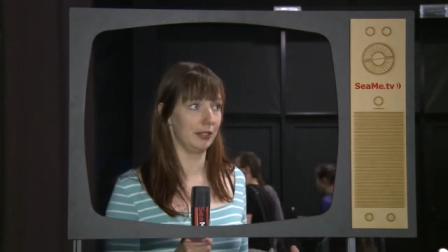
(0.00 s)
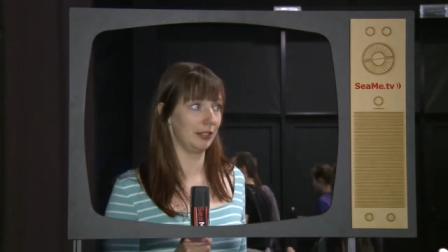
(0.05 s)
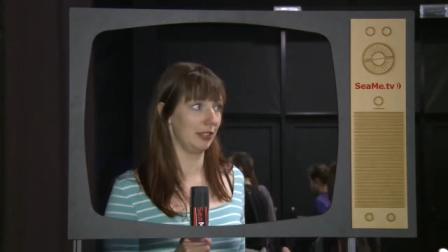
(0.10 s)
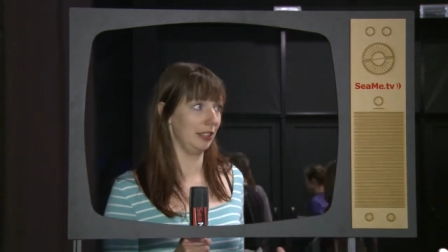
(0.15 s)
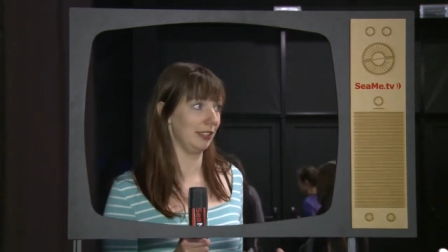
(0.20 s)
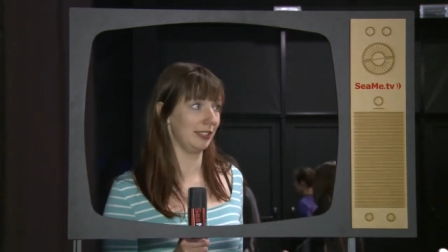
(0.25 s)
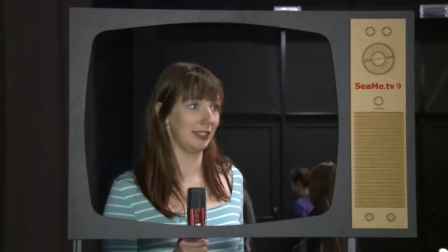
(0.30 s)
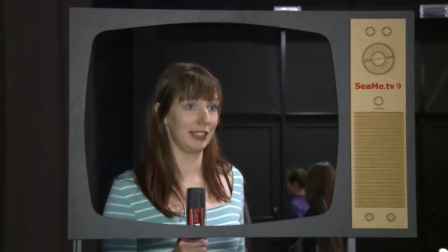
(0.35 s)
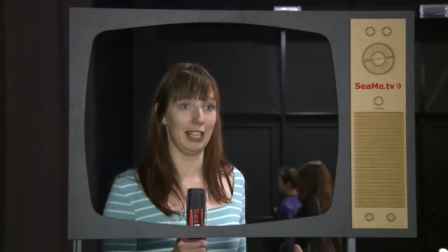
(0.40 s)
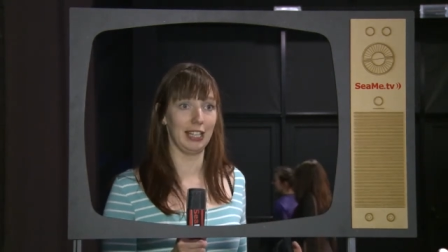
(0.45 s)

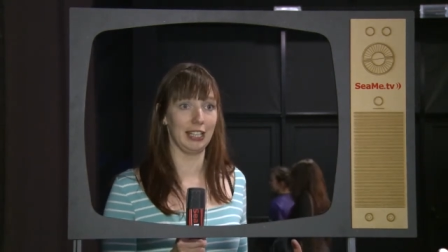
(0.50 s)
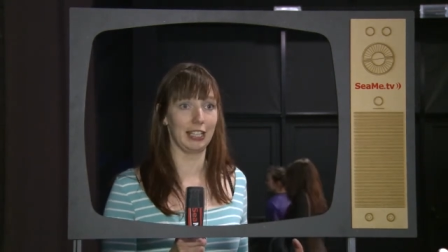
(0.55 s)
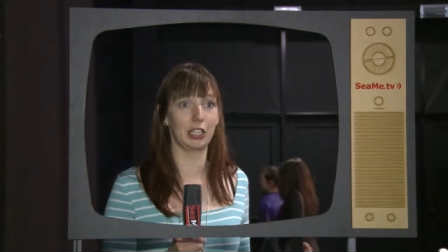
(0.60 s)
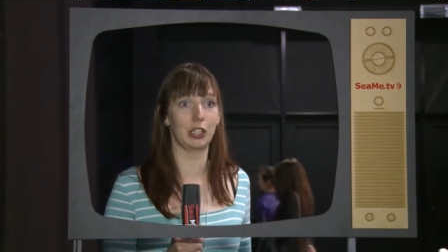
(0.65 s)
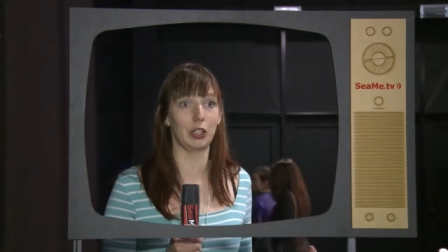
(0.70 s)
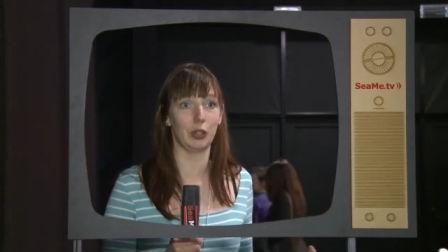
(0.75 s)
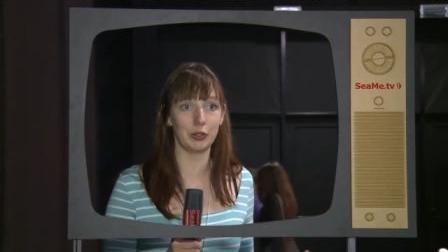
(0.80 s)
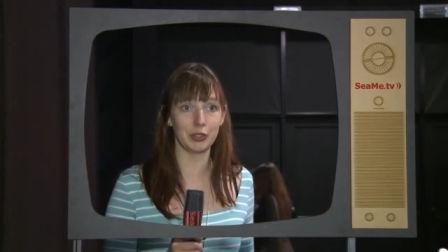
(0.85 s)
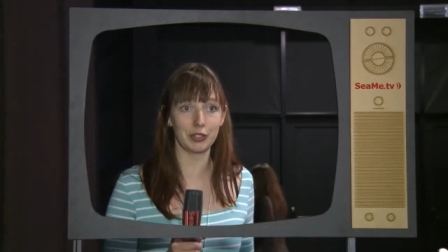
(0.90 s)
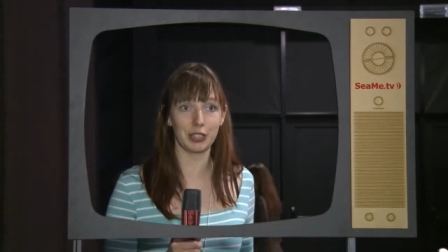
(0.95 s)
things like
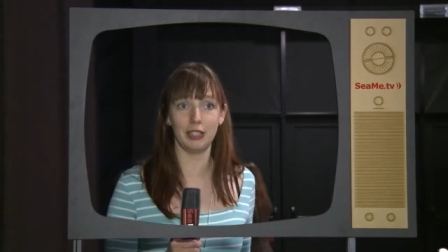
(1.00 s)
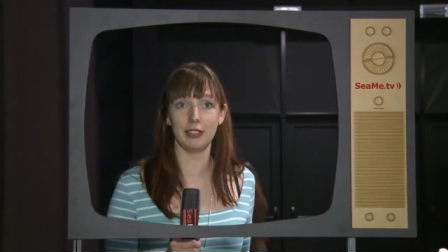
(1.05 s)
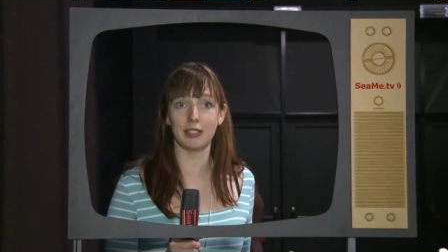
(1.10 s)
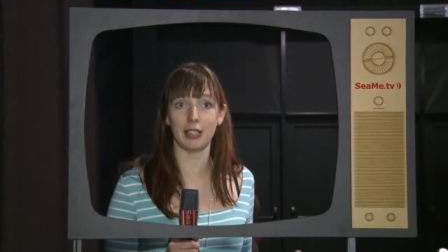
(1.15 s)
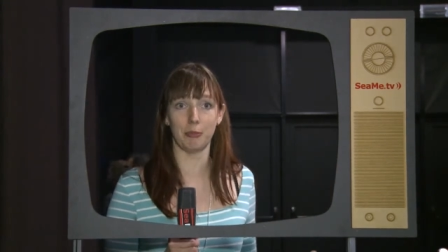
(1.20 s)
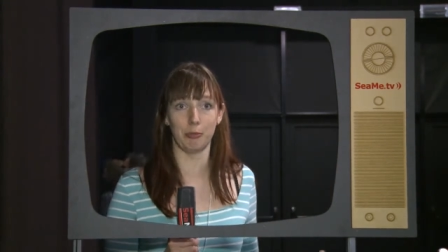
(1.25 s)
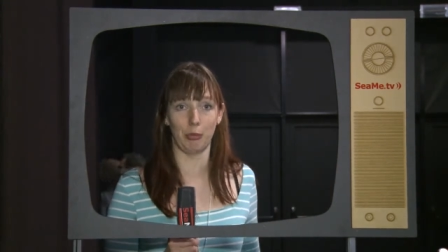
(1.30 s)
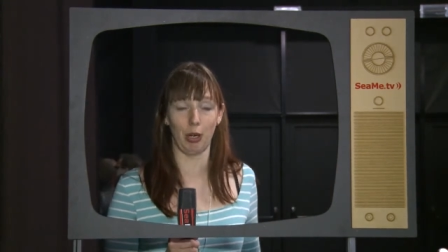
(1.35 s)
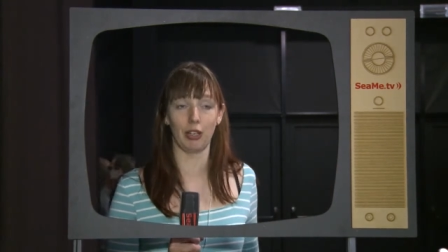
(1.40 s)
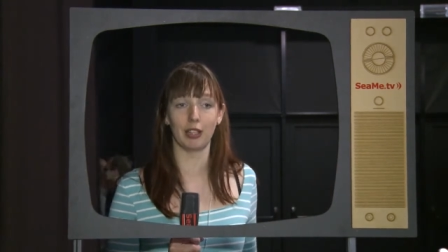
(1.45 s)
content
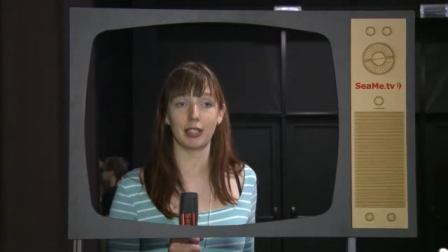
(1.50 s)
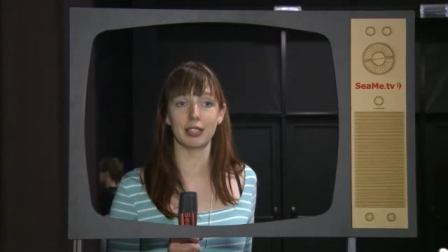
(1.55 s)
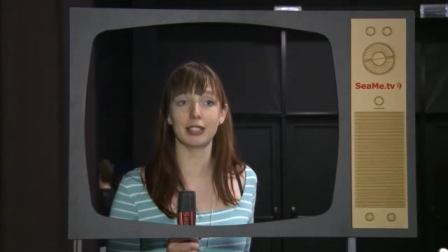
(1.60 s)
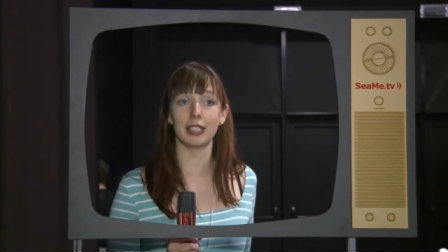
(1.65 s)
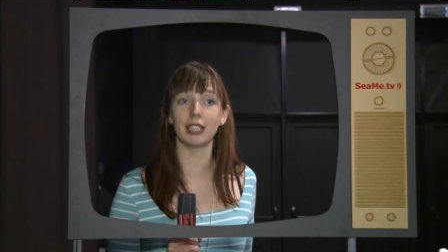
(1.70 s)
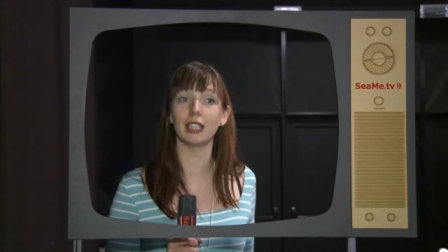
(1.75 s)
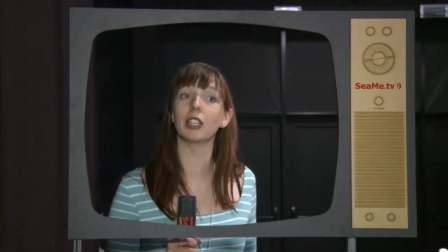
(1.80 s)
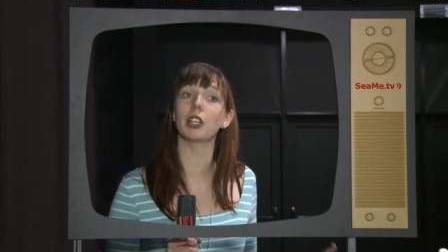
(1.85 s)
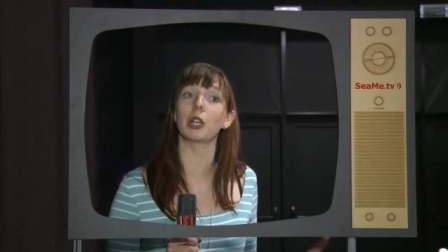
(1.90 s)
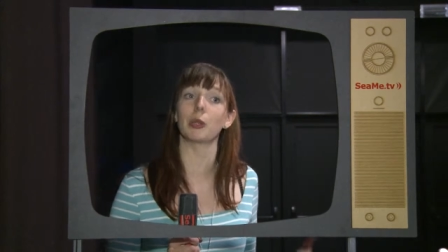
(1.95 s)
and
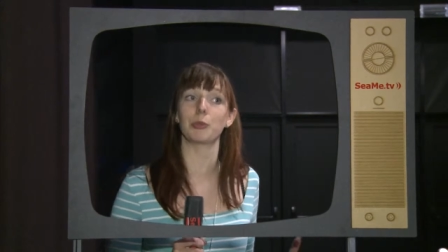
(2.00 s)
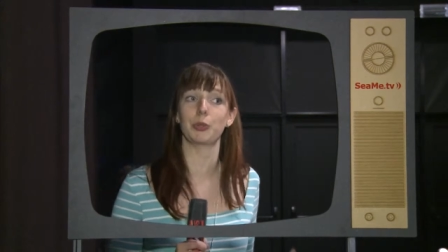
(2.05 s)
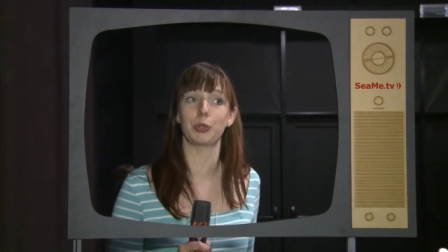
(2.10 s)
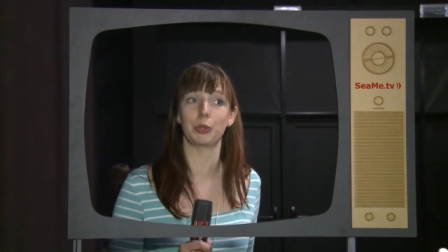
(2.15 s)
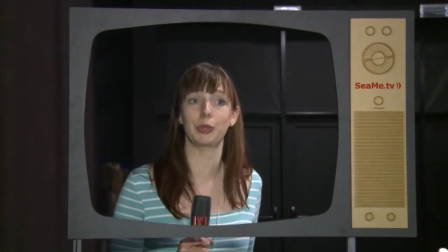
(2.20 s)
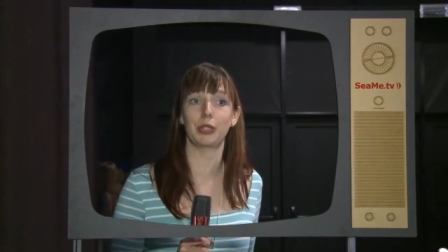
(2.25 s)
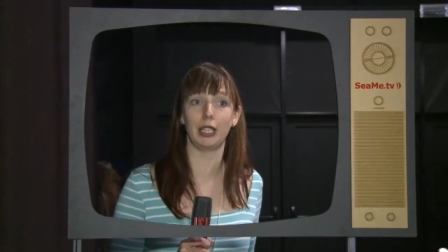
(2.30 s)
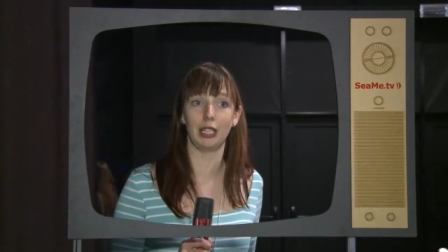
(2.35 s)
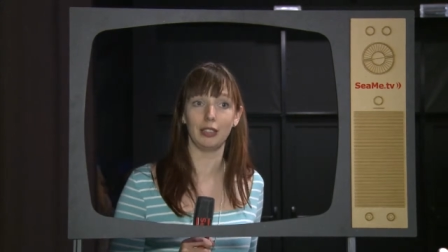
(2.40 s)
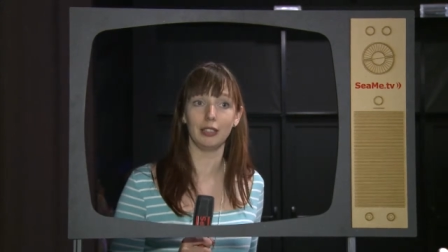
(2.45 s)
marketing come
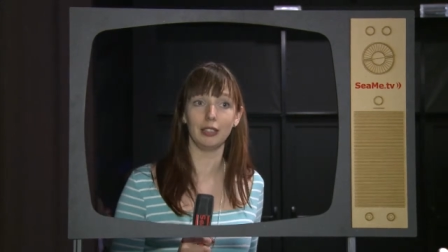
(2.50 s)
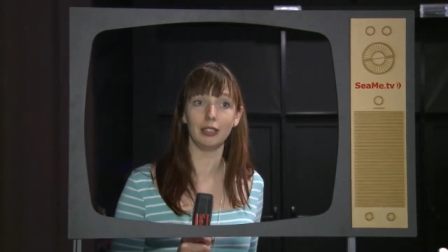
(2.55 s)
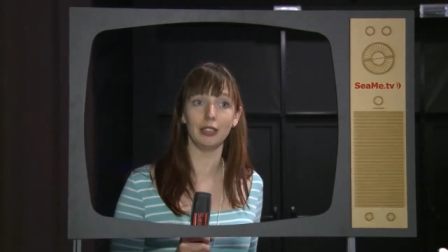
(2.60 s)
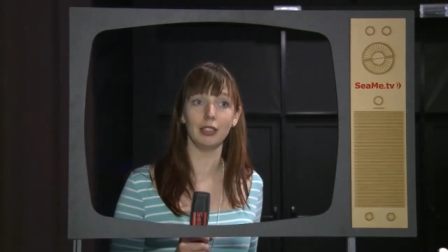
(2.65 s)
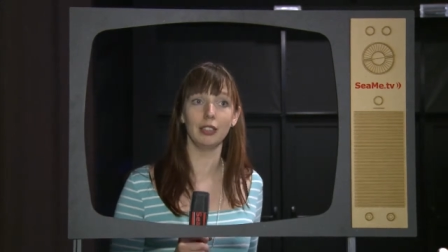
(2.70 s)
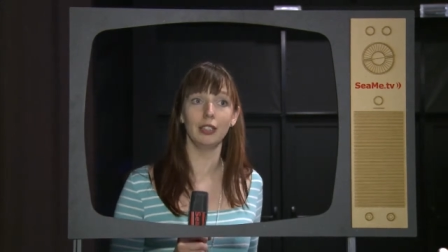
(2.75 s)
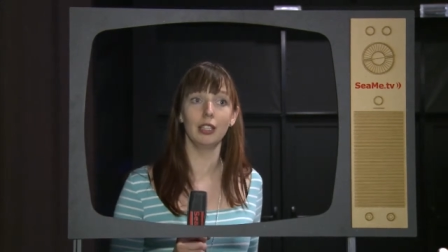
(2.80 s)
together.